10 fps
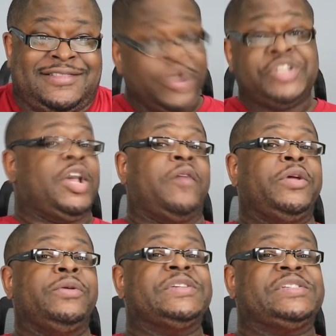Whichever
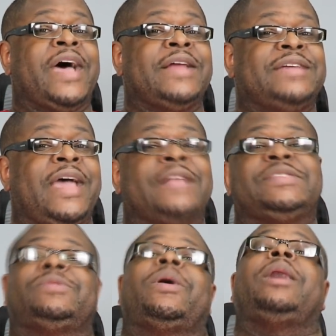you decide to
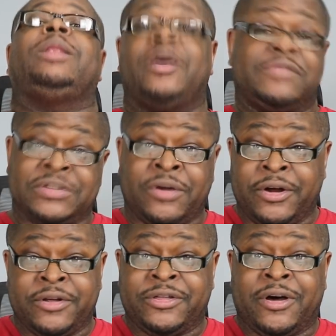answer, I'd love to know
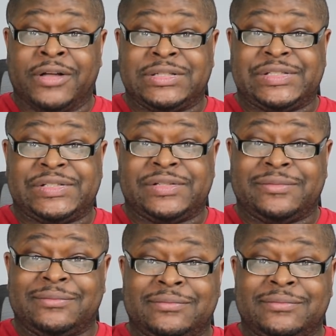your thoughts.